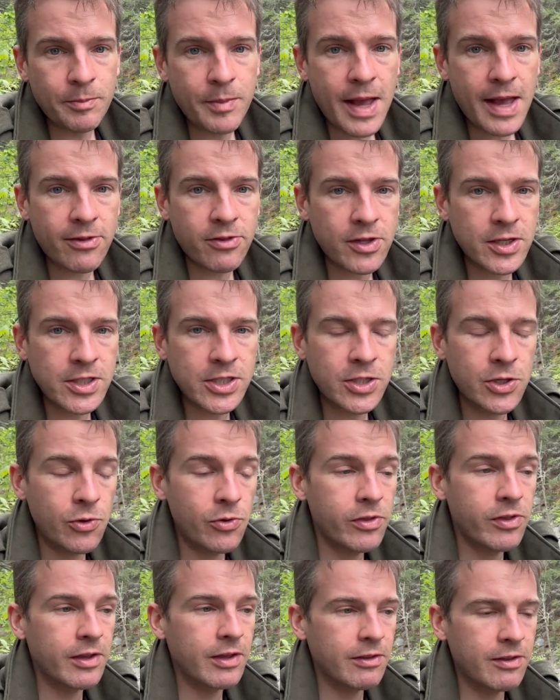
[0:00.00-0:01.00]

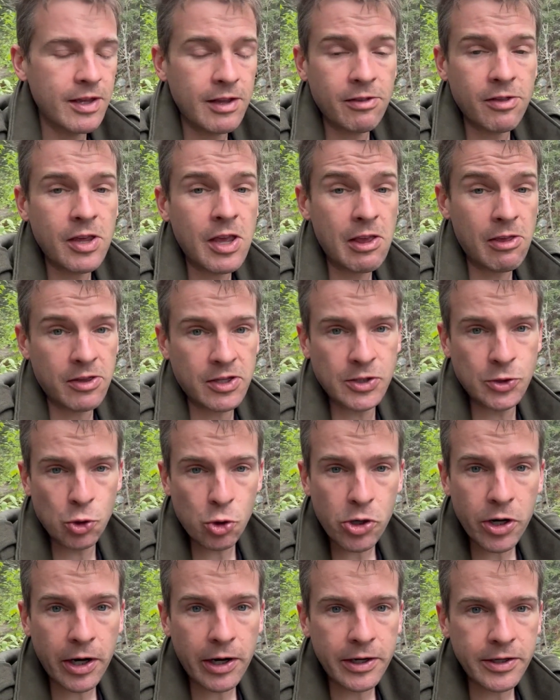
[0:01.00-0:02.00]
Massachusetts. It's
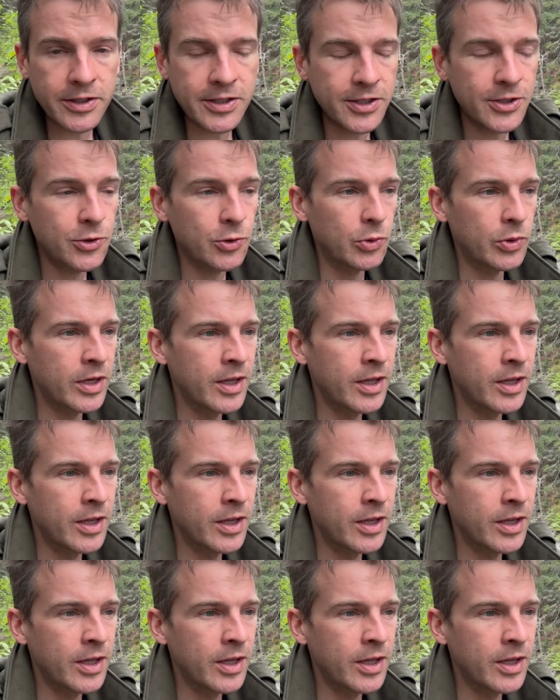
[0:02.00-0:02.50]
historic too.